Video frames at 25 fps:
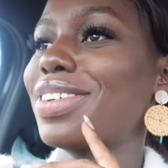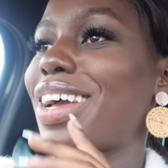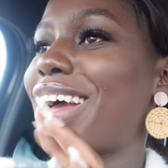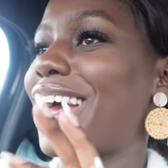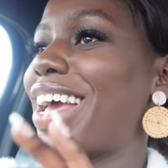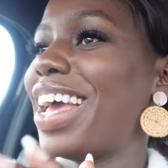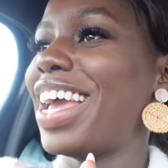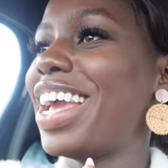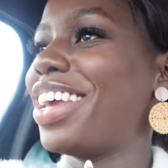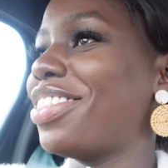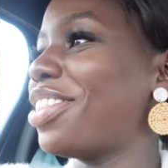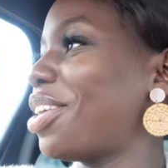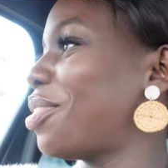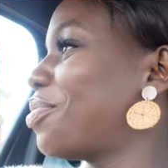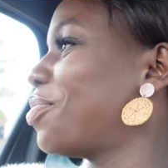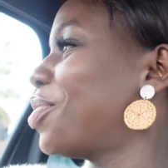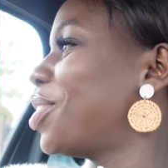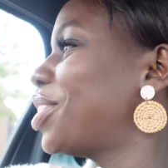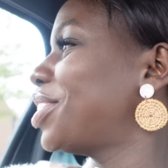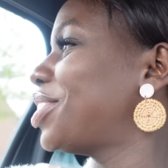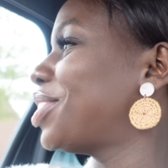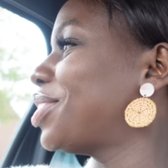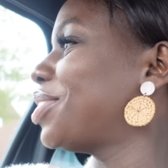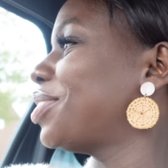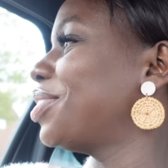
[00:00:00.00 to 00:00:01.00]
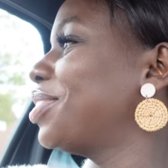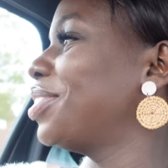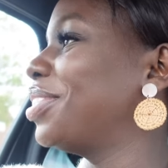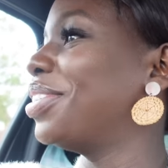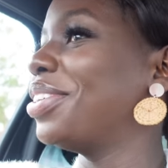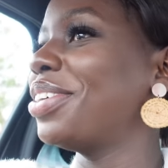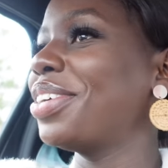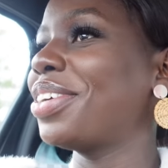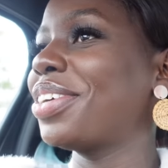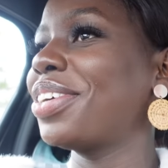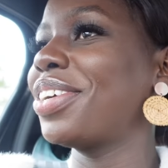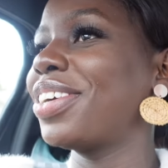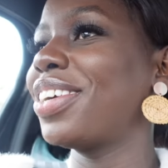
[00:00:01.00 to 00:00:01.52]
I hate that word. It's never coming
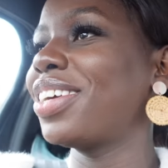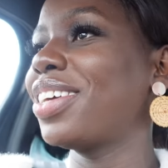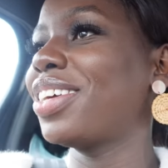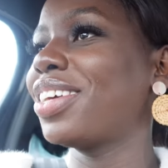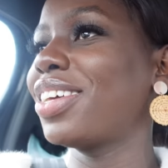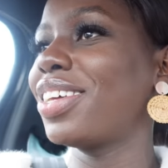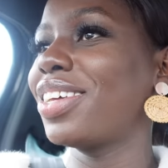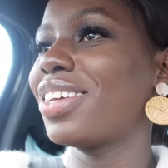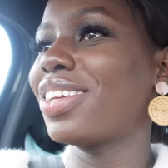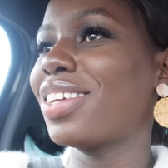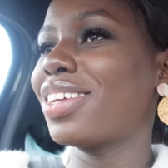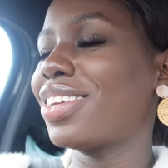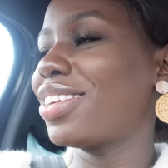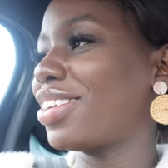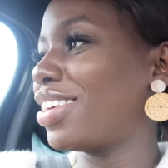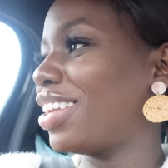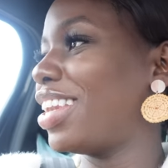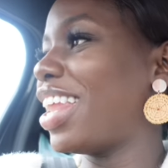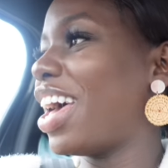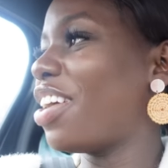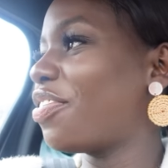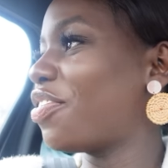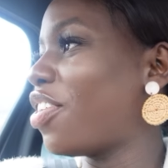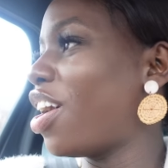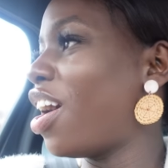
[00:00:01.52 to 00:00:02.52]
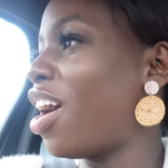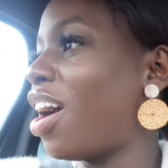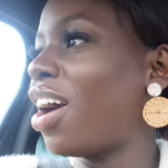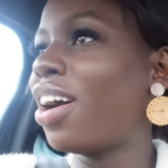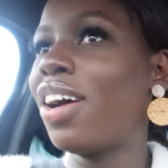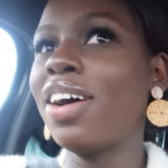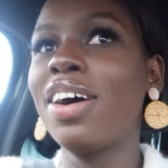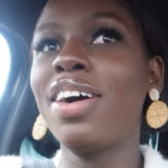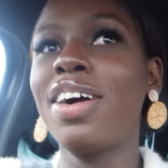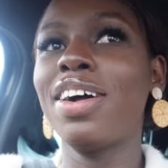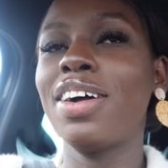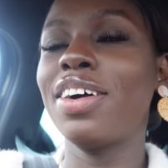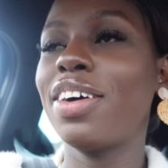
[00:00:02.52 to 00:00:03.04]
from a good place when men
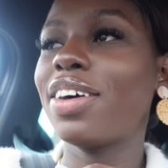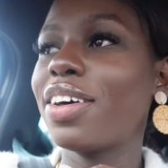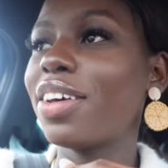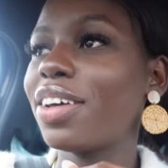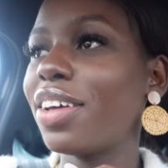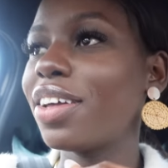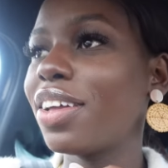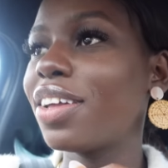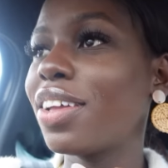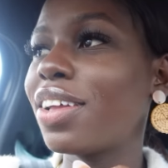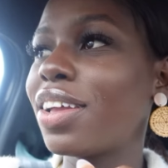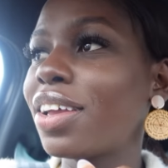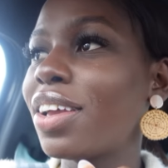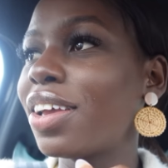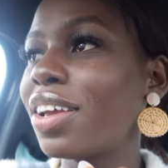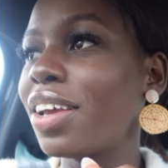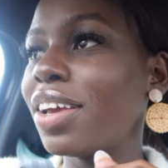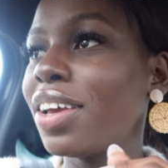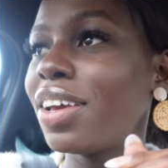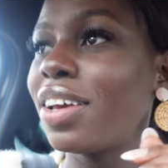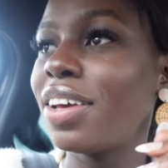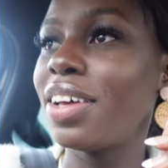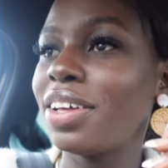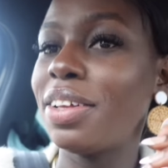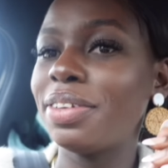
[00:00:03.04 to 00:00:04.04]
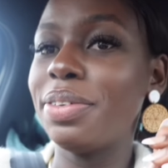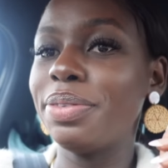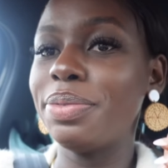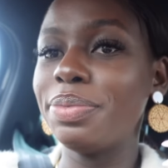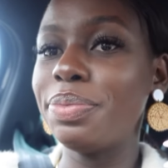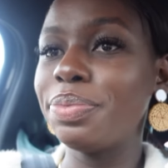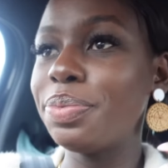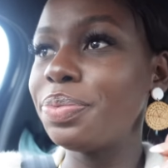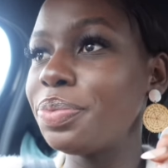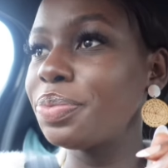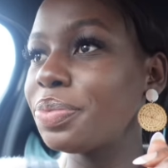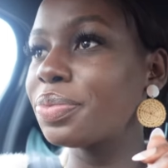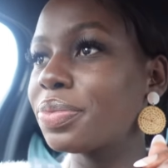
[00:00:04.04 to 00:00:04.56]
say it. When women say it, I guess this
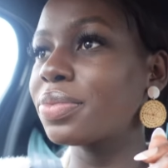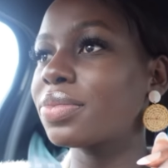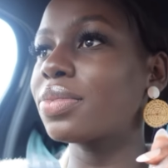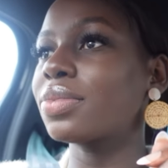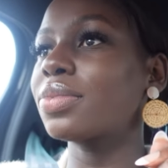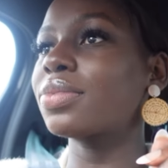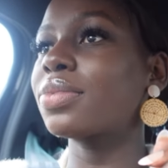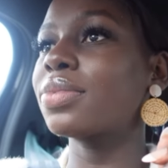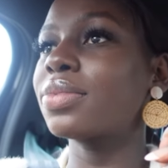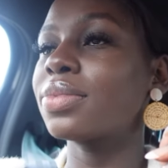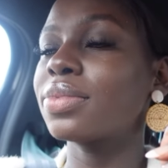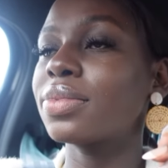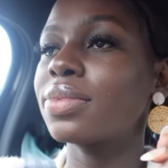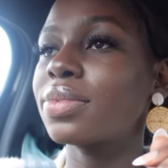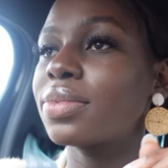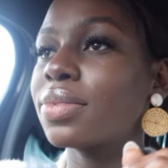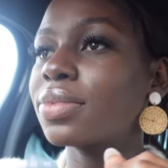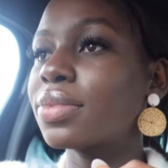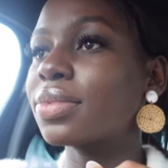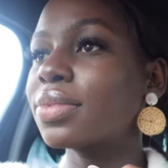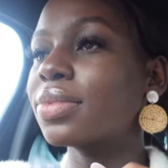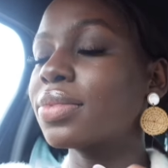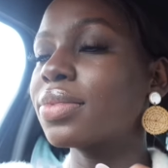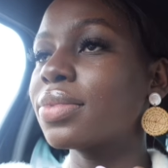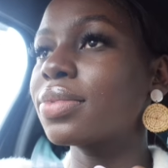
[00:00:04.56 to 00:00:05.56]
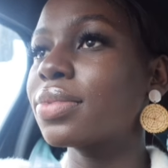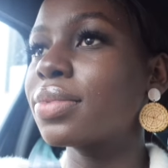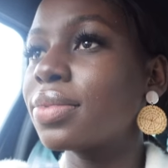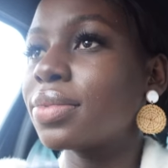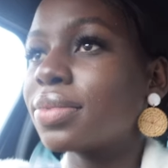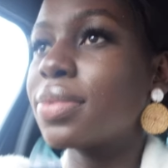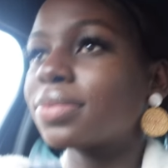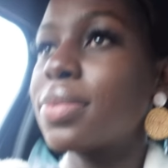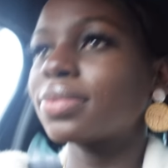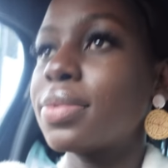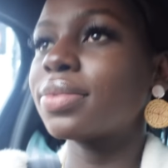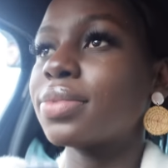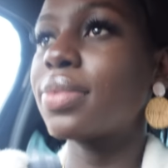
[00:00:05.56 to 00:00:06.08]
goes back to us championing women. When women say
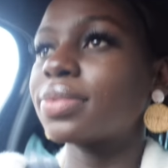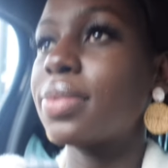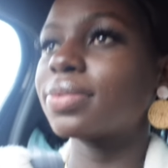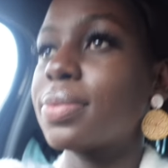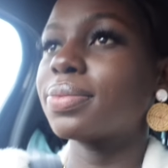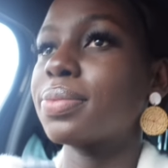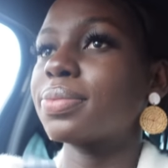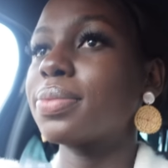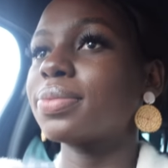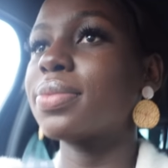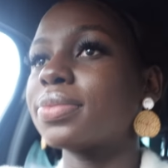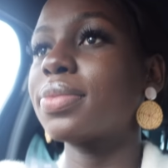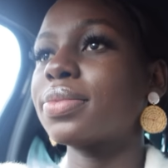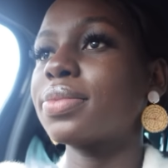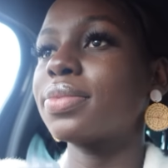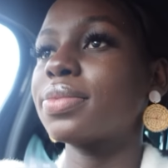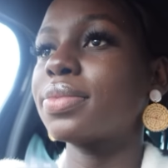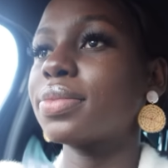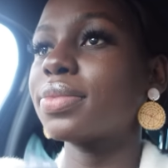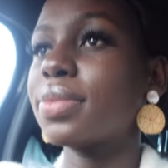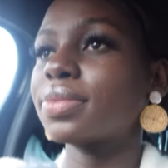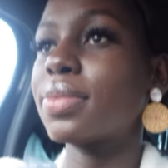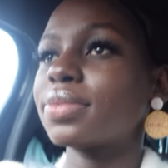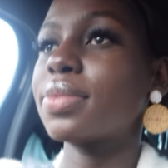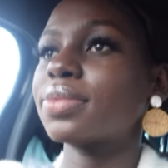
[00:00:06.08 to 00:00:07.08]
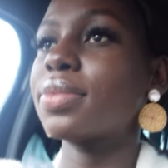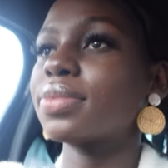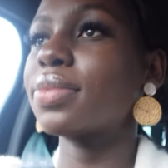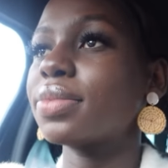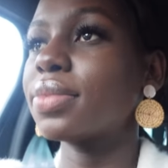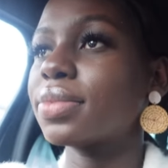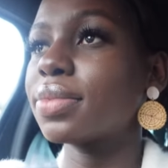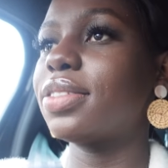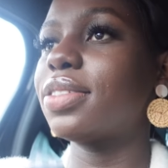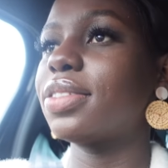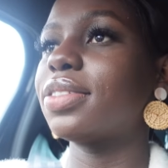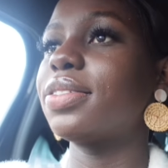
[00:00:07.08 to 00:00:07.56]
it, it's never like to be malicious.